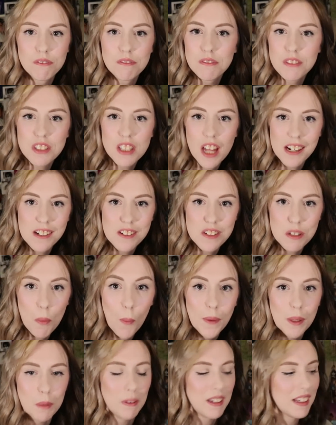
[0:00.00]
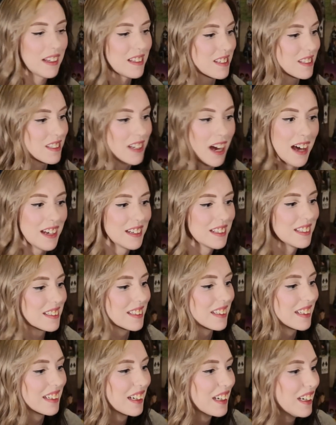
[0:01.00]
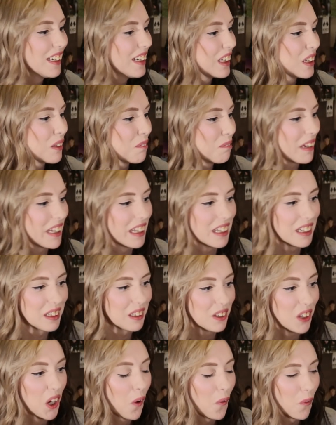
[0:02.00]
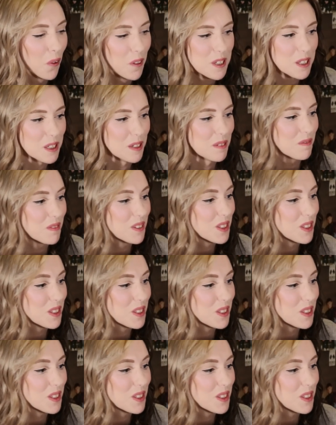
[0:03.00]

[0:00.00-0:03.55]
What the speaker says: started supporting me and started being awesome.